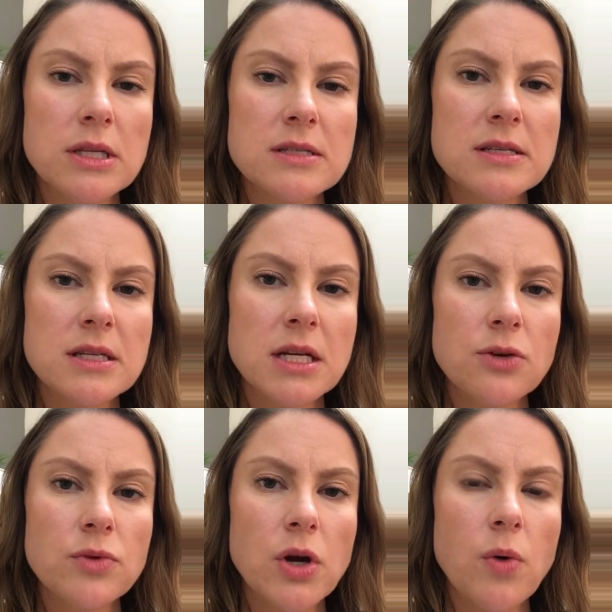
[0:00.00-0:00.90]
This is going
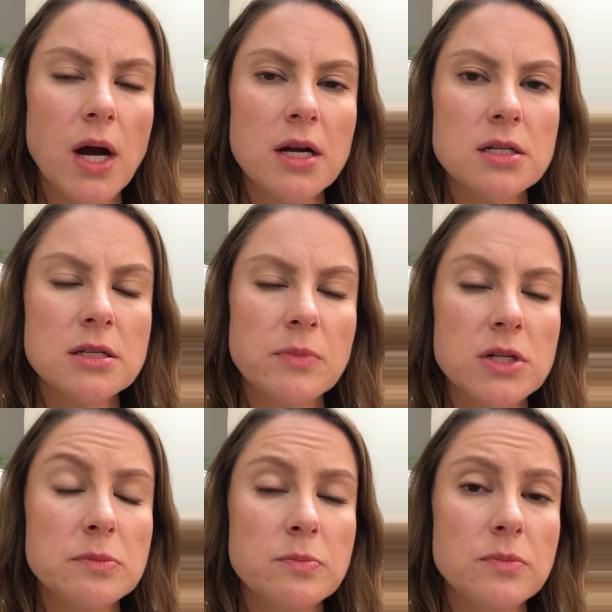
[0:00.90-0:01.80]
to require
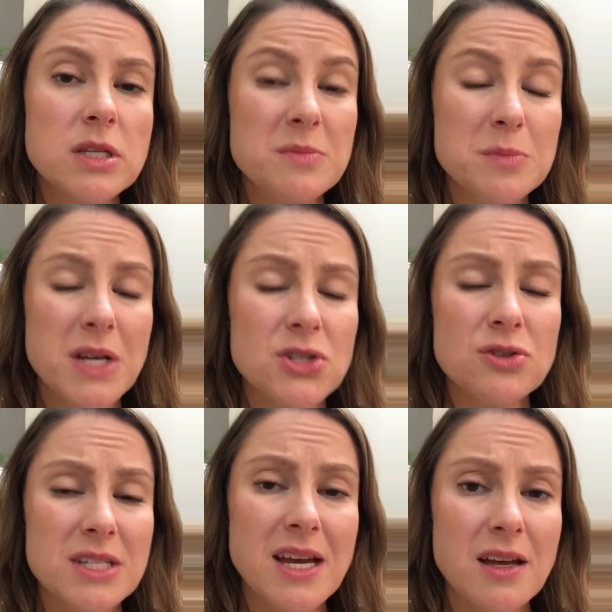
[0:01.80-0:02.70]
some
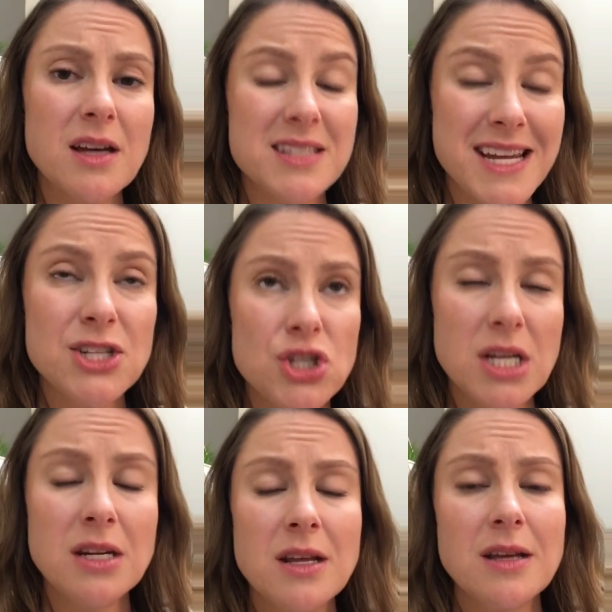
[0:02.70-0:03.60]
special
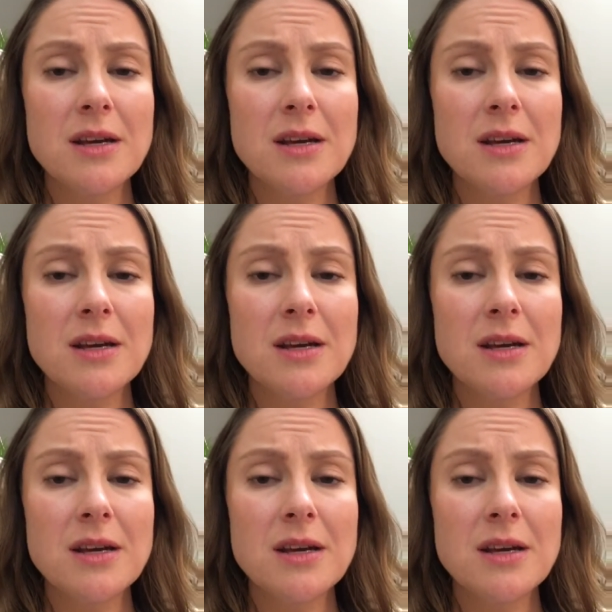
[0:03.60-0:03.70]
attention